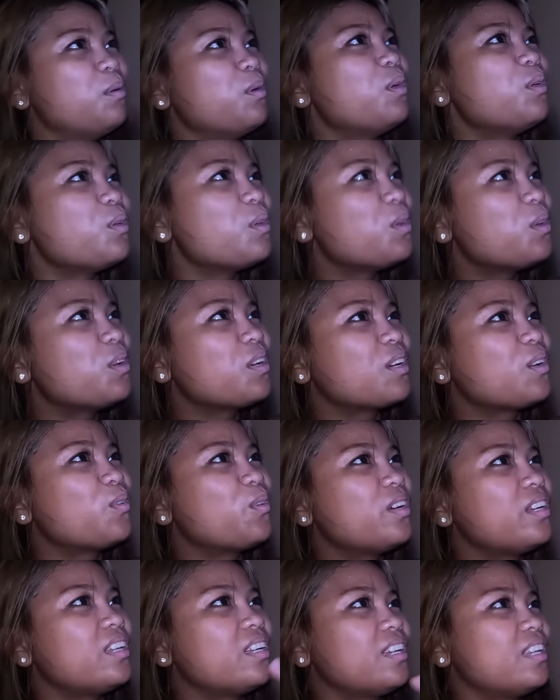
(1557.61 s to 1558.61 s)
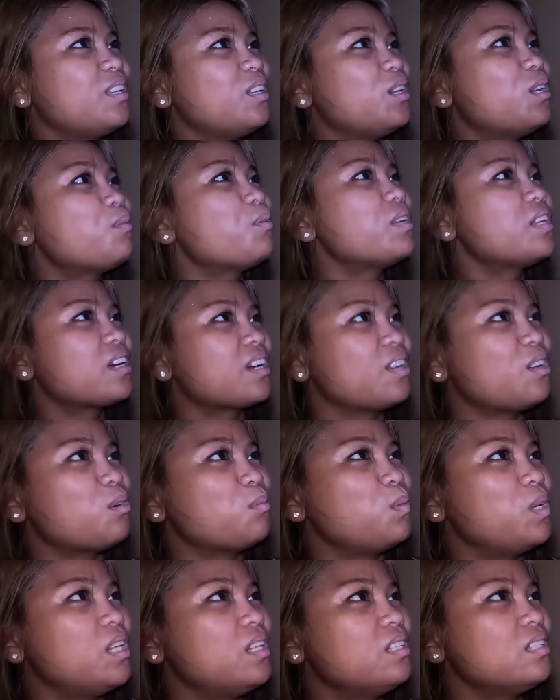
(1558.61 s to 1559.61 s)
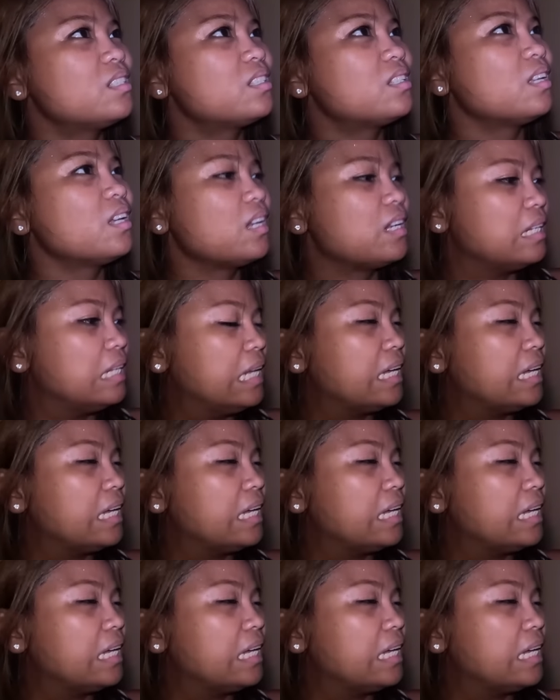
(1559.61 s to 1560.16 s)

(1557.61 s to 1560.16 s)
Canal, canoe. You know what a canal means? No.